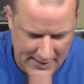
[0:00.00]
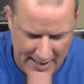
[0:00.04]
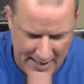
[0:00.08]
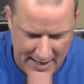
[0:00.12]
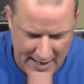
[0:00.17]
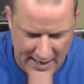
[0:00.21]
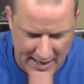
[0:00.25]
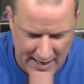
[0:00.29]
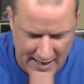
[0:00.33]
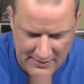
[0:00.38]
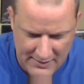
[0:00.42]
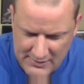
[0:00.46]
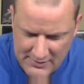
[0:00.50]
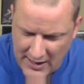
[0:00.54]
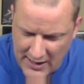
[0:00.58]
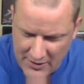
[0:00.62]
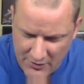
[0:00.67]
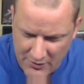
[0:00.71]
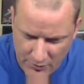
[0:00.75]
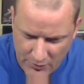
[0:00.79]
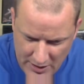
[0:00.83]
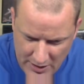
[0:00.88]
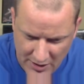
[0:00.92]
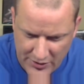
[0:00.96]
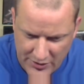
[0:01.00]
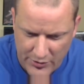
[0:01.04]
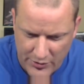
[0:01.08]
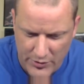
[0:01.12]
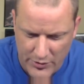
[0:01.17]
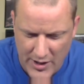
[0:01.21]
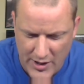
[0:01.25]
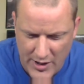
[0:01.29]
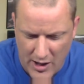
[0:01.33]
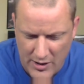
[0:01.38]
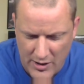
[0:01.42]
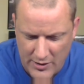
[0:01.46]
and kind of reading through
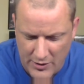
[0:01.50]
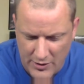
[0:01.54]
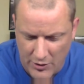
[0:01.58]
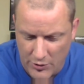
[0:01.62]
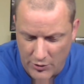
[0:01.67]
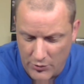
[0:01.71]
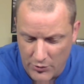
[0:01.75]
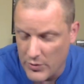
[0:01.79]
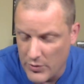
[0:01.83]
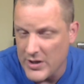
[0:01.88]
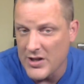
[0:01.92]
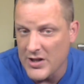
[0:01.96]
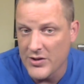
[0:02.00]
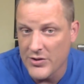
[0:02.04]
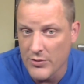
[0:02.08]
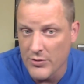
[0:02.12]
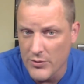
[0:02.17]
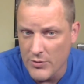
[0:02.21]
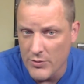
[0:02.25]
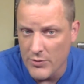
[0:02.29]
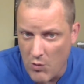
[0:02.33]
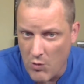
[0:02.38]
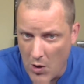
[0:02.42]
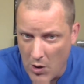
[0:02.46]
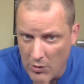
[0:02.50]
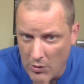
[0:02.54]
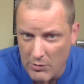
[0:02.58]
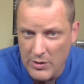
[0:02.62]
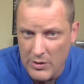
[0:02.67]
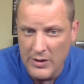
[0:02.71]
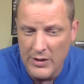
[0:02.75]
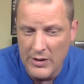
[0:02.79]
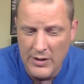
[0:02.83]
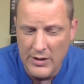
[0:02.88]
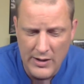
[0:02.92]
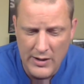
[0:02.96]
the article and reading through the
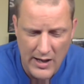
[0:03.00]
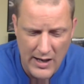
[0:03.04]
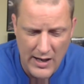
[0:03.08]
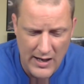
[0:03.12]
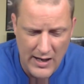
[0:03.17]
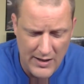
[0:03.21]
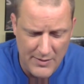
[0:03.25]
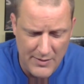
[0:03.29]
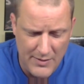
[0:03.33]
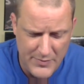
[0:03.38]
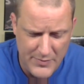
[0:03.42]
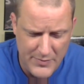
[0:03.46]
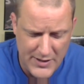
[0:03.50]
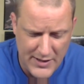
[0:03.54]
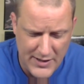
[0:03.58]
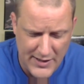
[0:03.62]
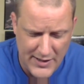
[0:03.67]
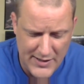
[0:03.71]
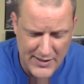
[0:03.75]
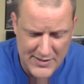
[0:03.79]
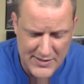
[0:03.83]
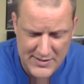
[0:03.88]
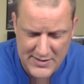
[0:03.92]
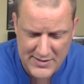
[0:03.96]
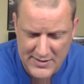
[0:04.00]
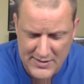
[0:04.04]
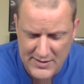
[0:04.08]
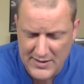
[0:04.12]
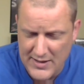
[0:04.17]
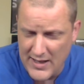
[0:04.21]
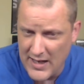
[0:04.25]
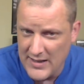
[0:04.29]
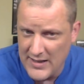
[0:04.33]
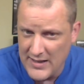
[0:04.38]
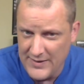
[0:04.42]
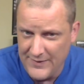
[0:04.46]
quote, uh, because he
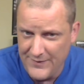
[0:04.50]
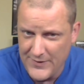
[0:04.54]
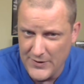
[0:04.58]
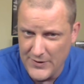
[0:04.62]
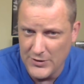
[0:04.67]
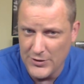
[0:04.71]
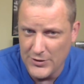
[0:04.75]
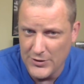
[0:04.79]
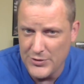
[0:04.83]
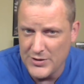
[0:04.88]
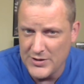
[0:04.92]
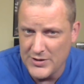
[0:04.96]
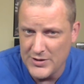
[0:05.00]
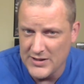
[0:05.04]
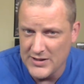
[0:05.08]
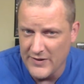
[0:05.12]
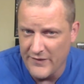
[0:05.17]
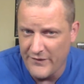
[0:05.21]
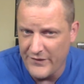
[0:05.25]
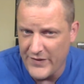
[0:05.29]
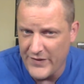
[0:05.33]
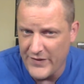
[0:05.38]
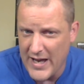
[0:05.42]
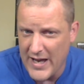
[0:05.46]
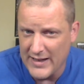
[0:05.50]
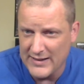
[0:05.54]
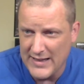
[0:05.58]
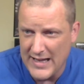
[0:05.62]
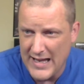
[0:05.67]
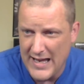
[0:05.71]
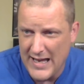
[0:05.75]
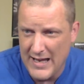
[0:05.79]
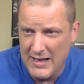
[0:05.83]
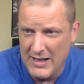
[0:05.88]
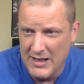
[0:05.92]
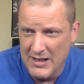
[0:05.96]
kind of alluded to the fact
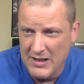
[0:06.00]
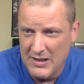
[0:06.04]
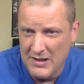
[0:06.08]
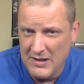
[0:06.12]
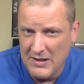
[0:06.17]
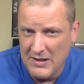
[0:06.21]
that